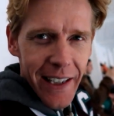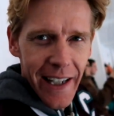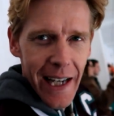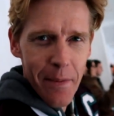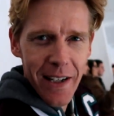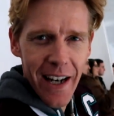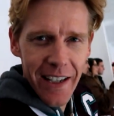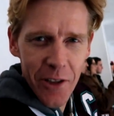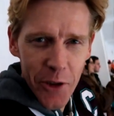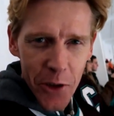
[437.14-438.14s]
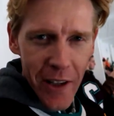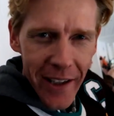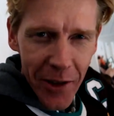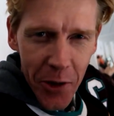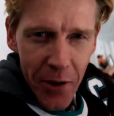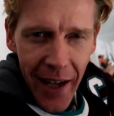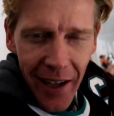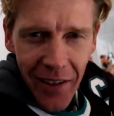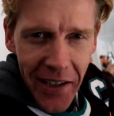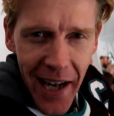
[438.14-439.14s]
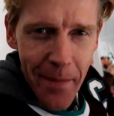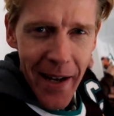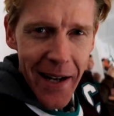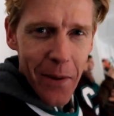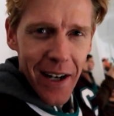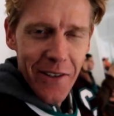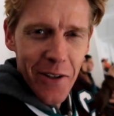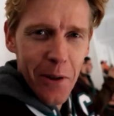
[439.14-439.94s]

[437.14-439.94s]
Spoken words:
And you do that all the time anyway.